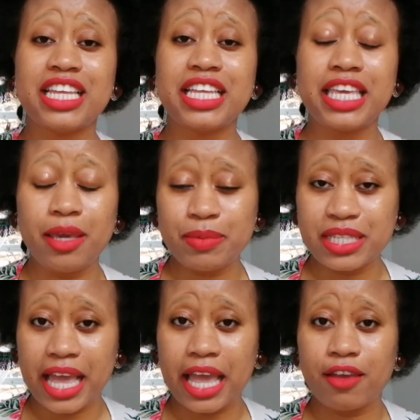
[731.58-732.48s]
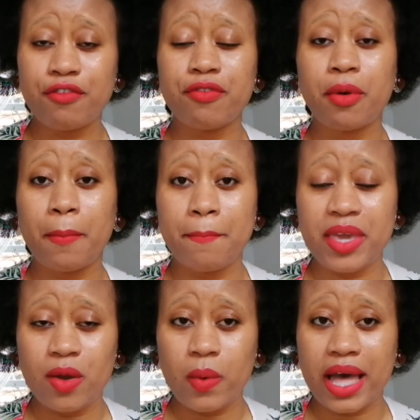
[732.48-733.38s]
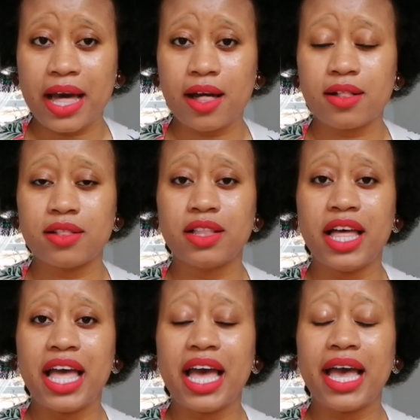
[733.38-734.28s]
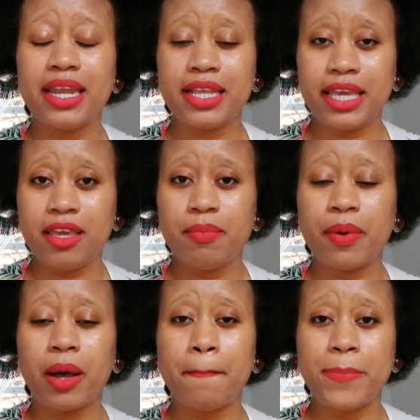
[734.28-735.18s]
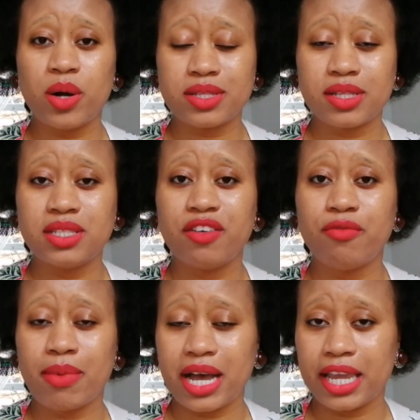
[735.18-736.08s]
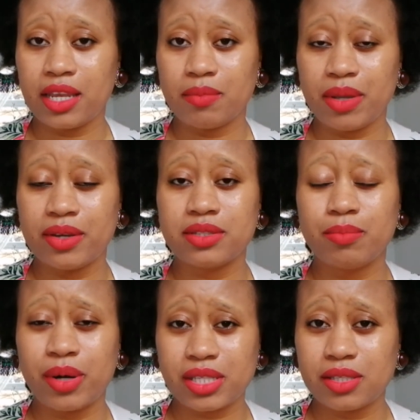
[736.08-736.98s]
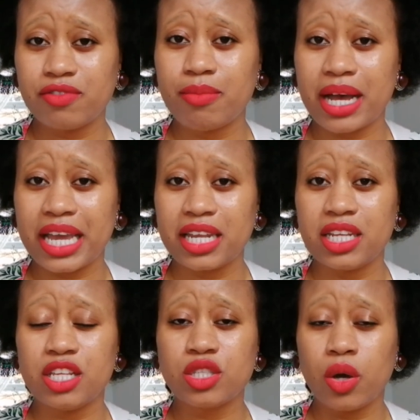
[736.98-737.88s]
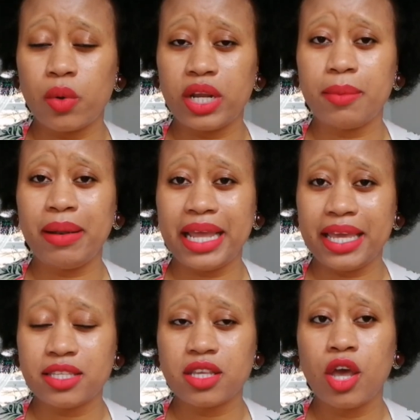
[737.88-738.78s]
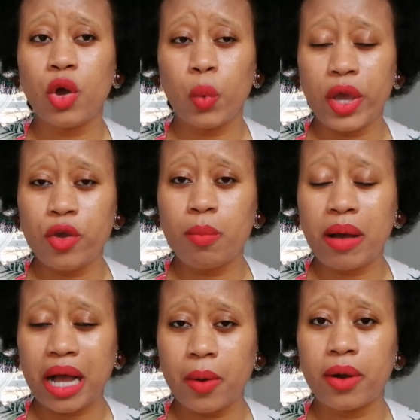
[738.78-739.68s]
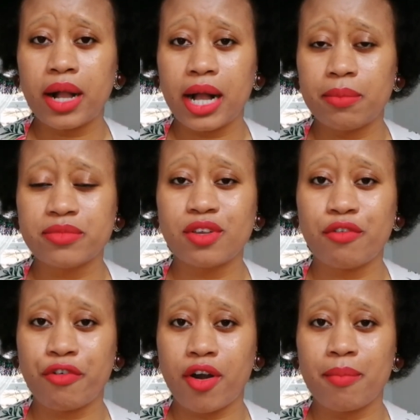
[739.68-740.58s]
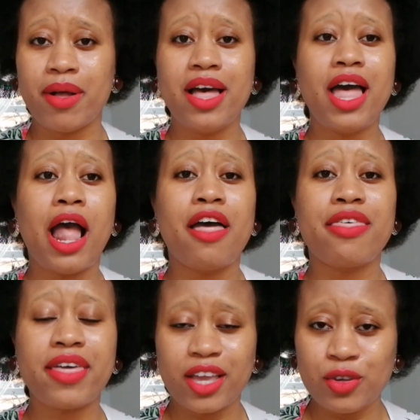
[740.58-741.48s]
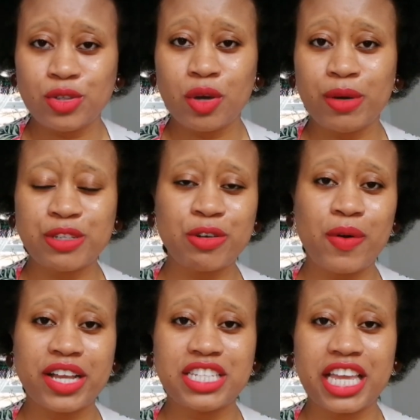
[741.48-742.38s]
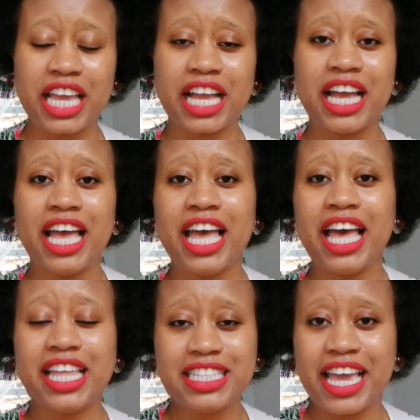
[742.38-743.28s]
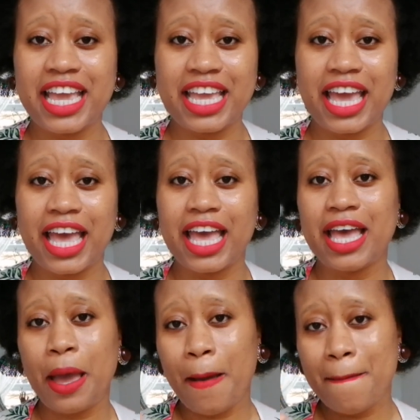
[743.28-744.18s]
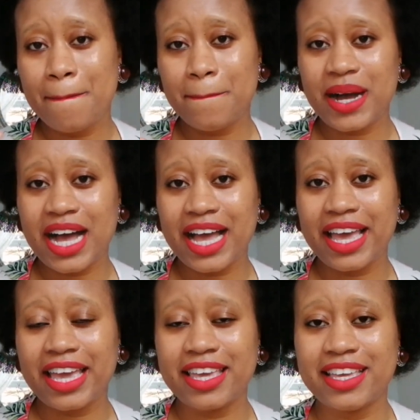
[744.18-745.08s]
keep safe, be well, and keep a positive mind, because a positive mind is the only place where your power comes from. Thank you so much for watching, and take care. Bye.